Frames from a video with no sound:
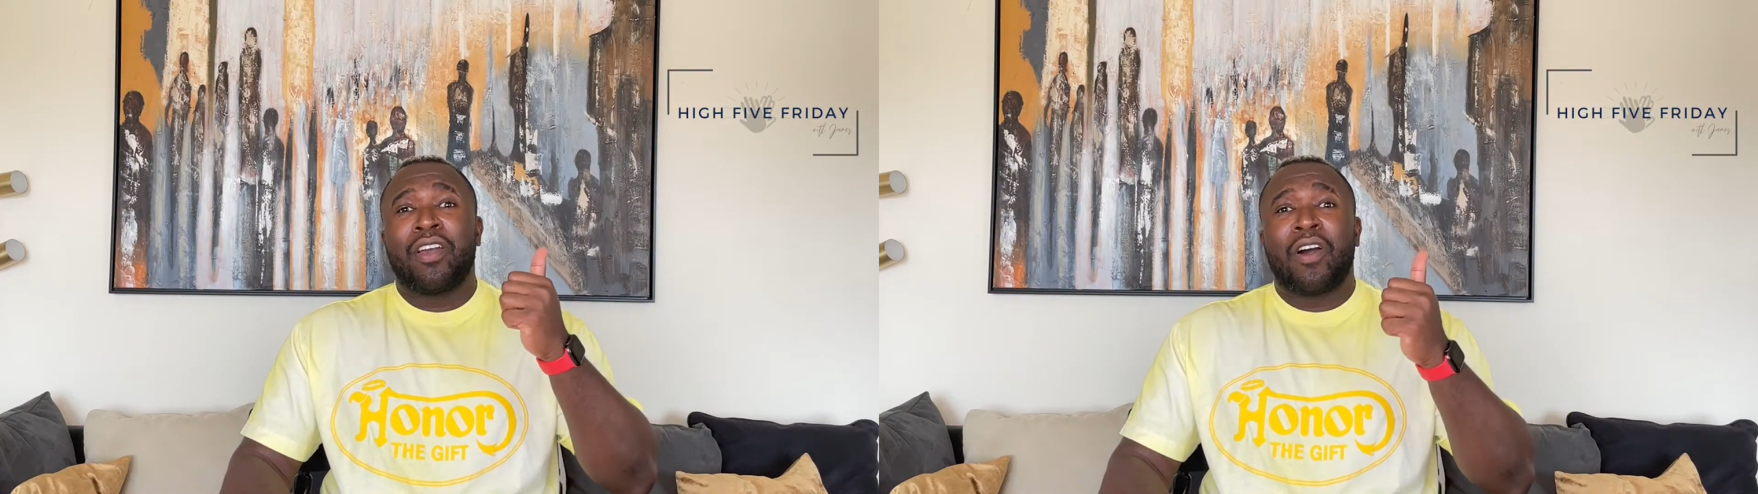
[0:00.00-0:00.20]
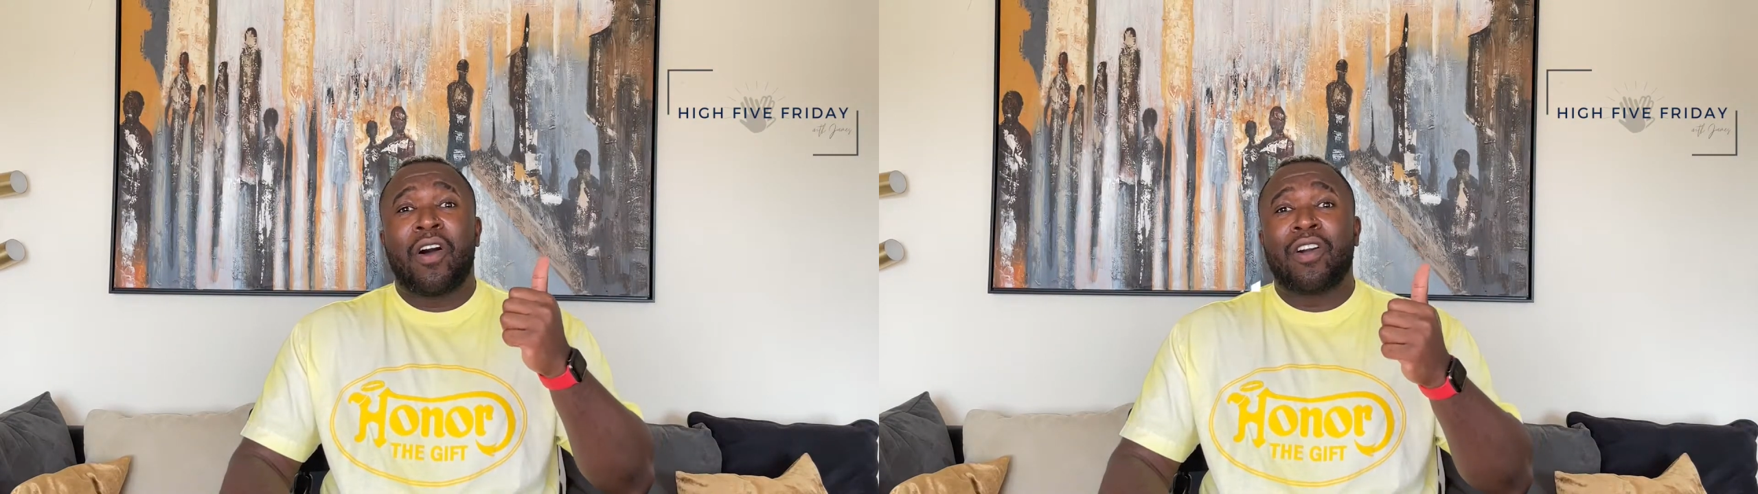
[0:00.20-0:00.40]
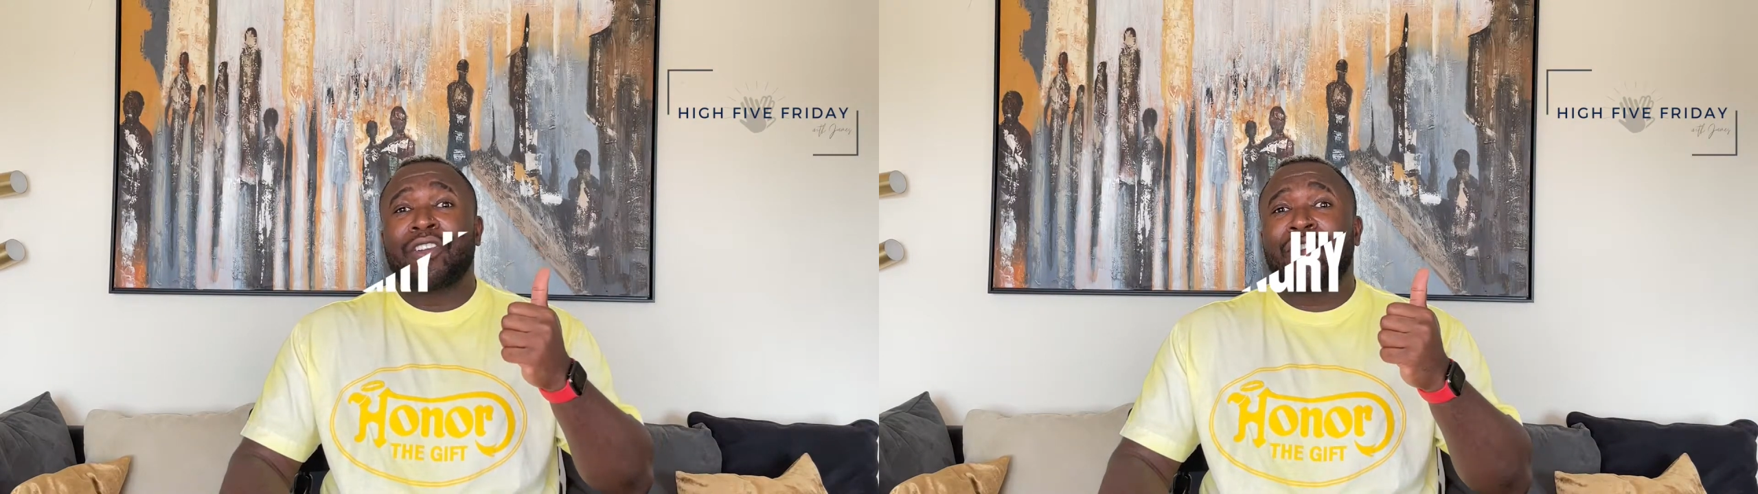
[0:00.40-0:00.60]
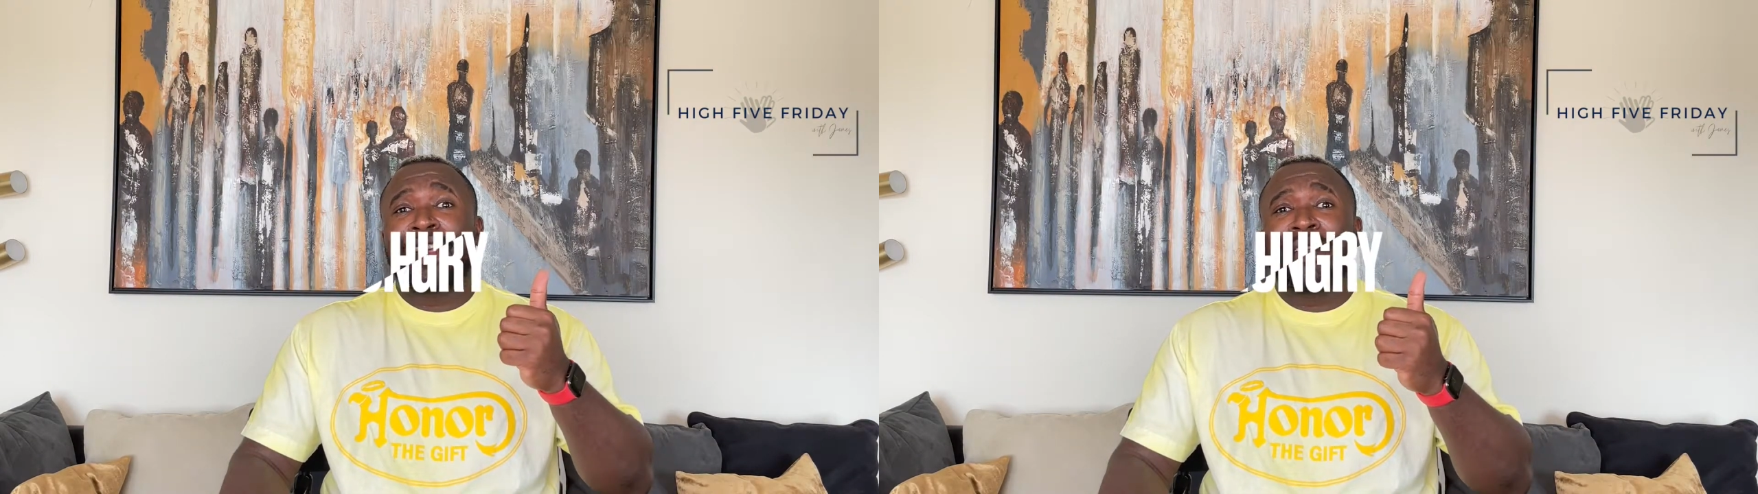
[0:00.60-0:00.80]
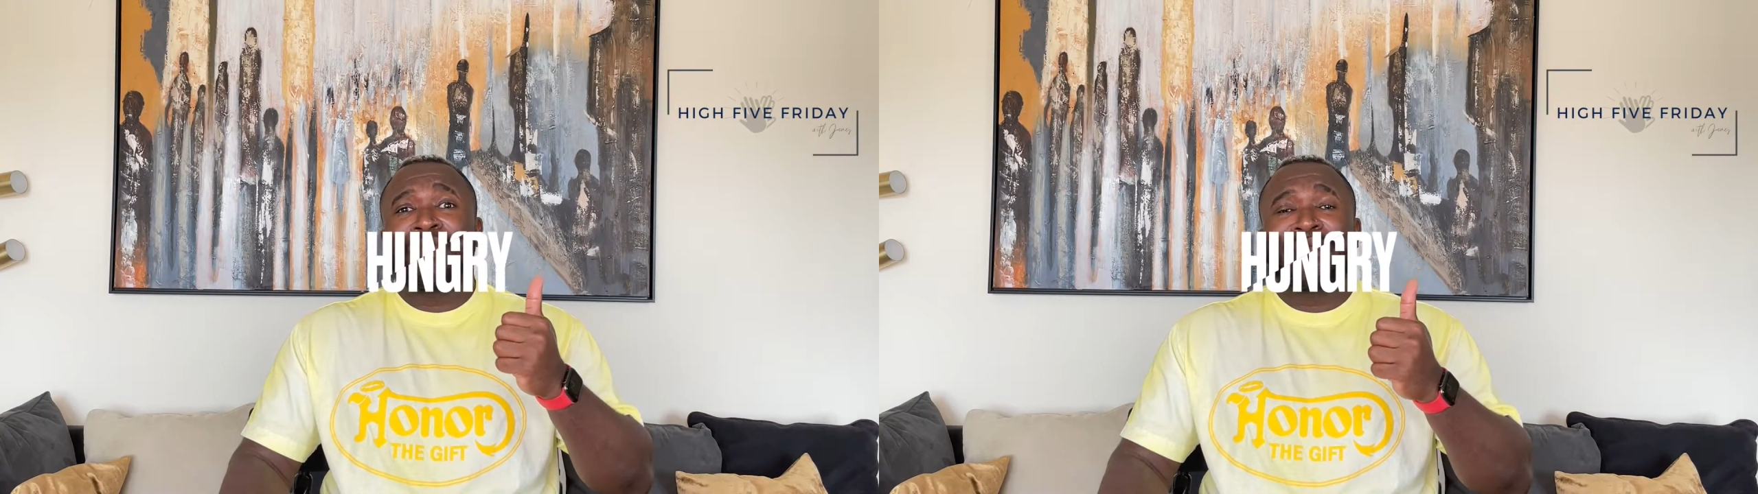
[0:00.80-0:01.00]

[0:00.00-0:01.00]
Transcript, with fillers: hungry,